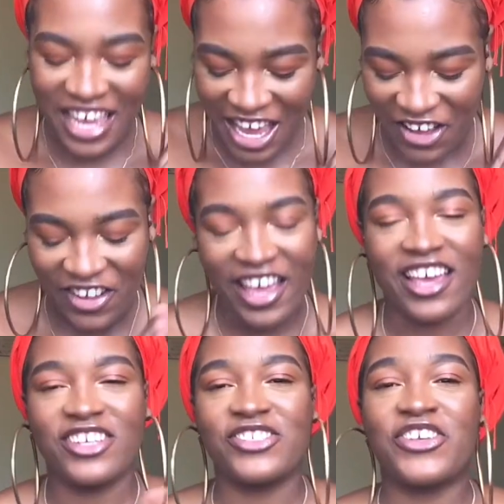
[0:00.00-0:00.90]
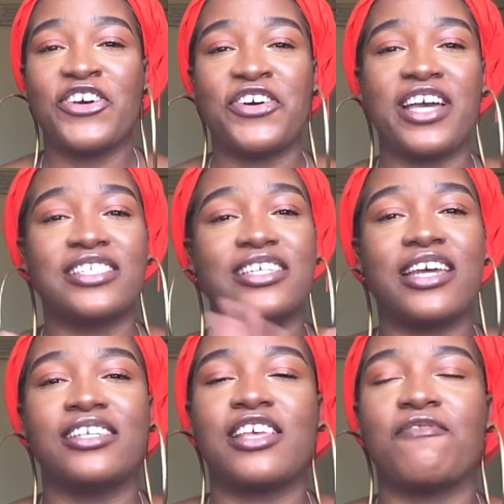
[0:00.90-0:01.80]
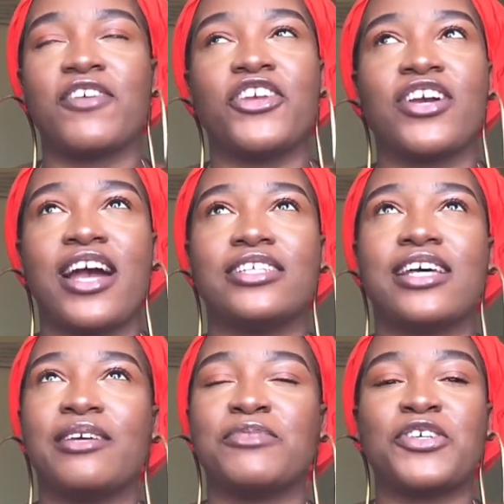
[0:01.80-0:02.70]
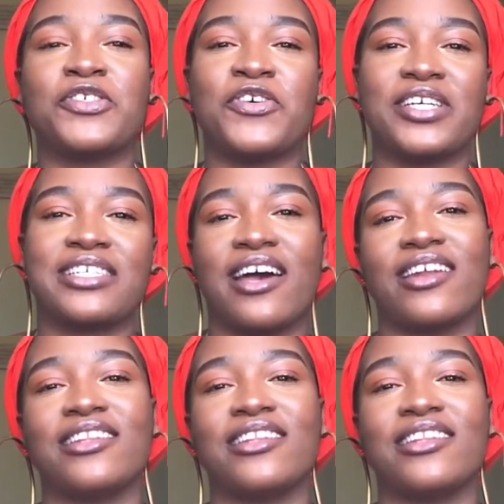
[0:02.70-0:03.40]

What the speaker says: okay, so in today's video guys, I'm so excited.